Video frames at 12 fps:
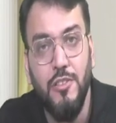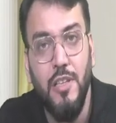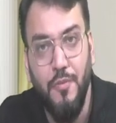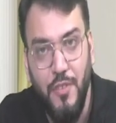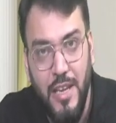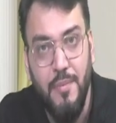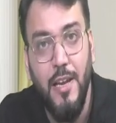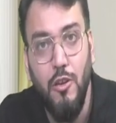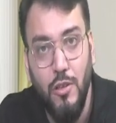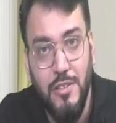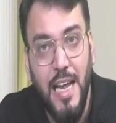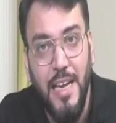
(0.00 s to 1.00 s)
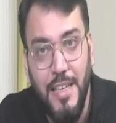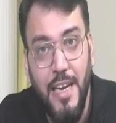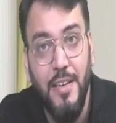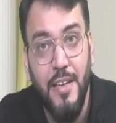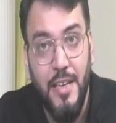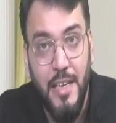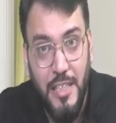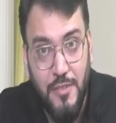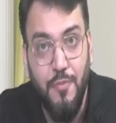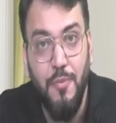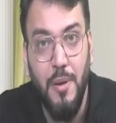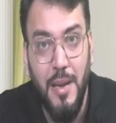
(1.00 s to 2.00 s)
The fair value on that date is
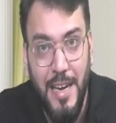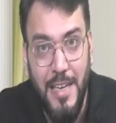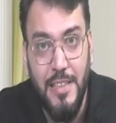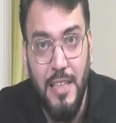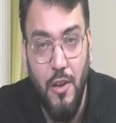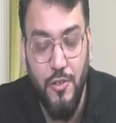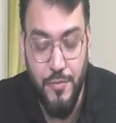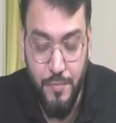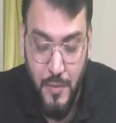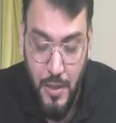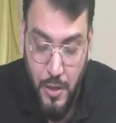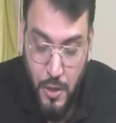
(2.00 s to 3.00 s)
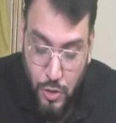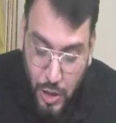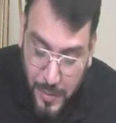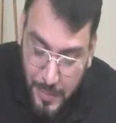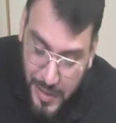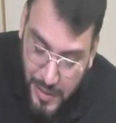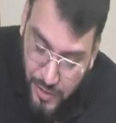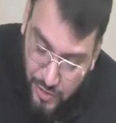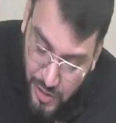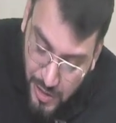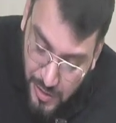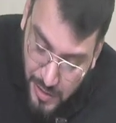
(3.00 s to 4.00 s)
80,000. So it means,
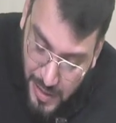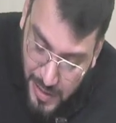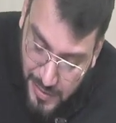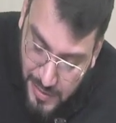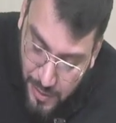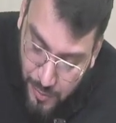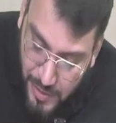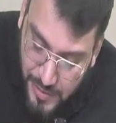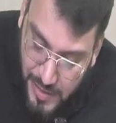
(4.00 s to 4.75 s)
can I say, we'll